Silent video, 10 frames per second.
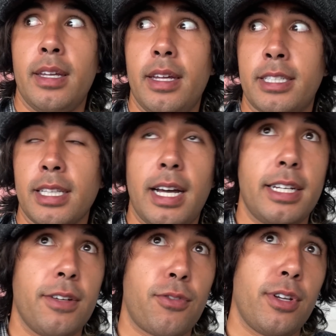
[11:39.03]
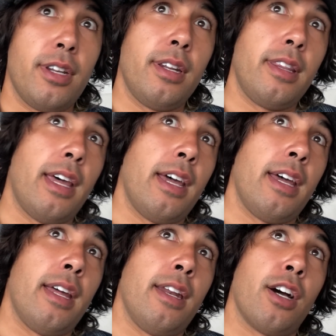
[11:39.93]
It's a lot different
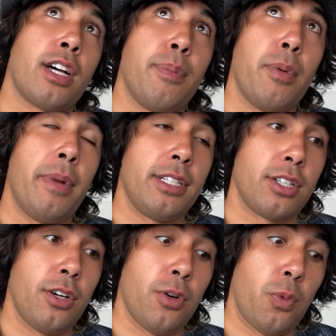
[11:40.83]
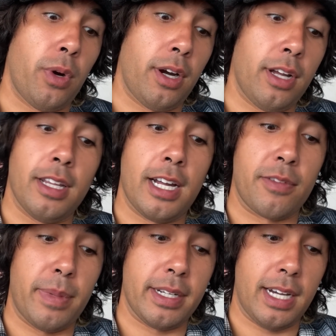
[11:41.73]
than a couple months ago where a lot
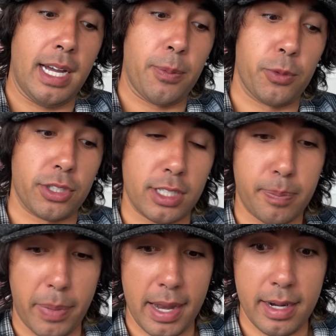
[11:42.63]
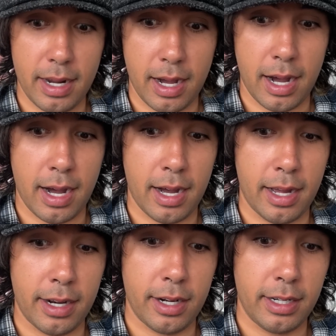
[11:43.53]
of my time was just spent
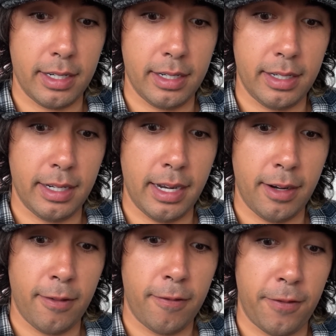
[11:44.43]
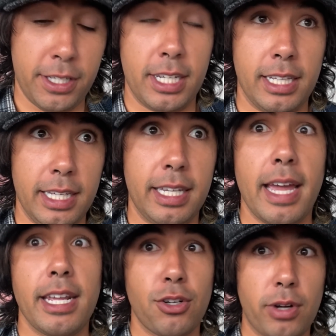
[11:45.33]
on physically
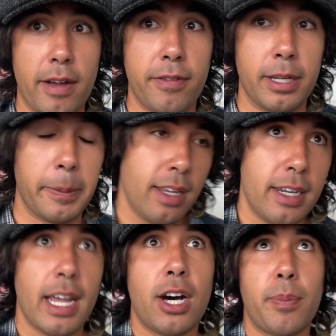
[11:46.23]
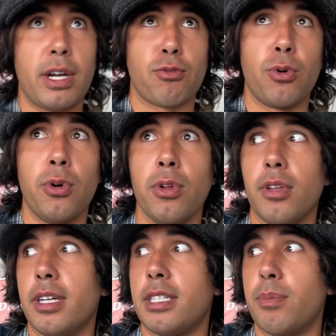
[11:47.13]
getting traffic. Now my role
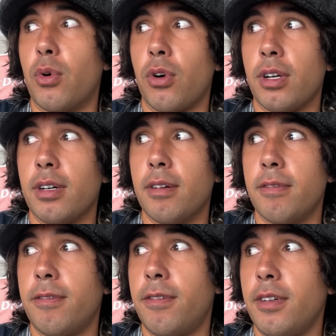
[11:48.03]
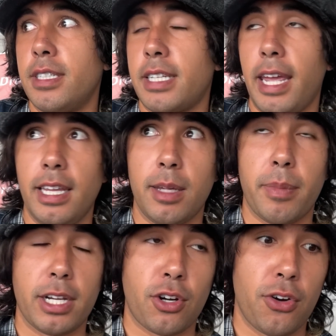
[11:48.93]
is more of scaling
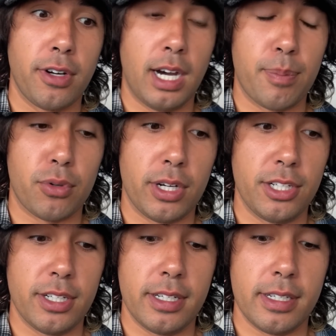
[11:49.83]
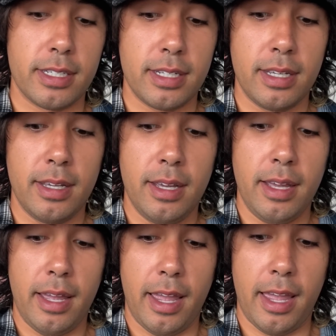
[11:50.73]
my current operations
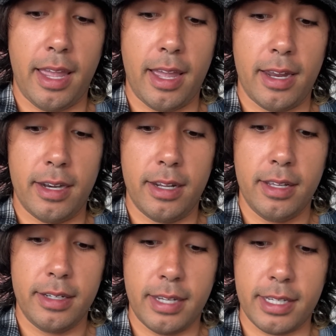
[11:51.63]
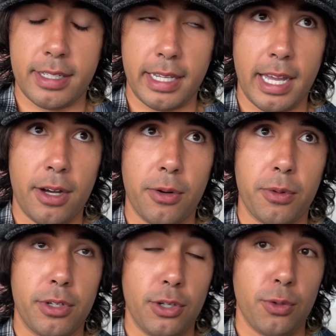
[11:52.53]
and testing
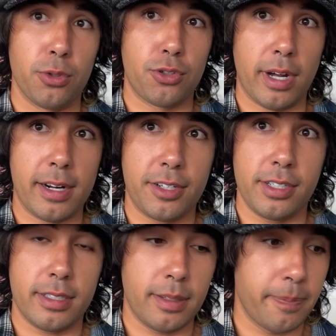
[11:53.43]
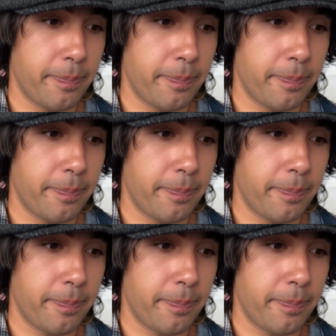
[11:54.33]
out new strategies.